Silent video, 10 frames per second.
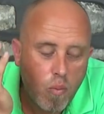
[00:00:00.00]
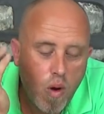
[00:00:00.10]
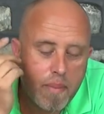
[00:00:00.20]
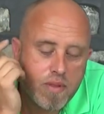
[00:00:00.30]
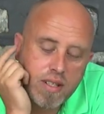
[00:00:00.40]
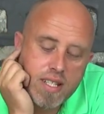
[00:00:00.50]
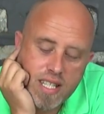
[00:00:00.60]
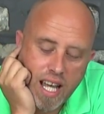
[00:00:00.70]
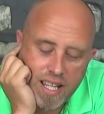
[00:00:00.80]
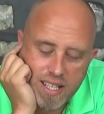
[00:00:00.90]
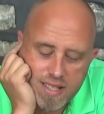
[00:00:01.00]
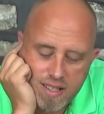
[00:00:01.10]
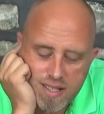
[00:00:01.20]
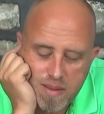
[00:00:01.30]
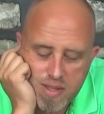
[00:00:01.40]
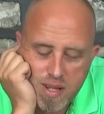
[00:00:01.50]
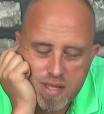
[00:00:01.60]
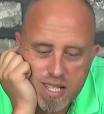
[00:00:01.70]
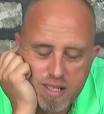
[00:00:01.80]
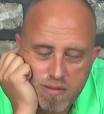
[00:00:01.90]
What I'm trying to say is that
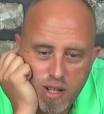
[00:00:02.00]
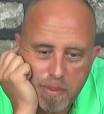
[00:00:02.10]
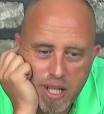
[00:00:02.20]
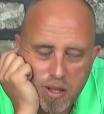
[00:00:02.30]
sometimes things are a little bit